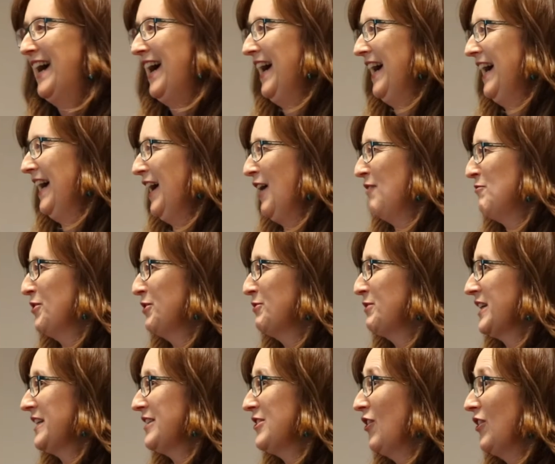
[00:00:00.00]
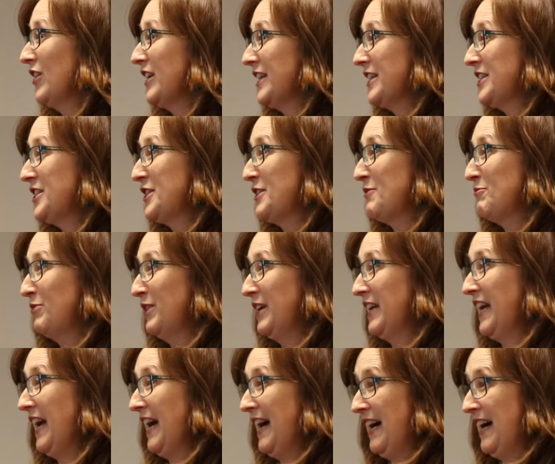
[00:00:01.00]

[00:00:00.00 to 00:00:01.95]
I want to acknowledge that we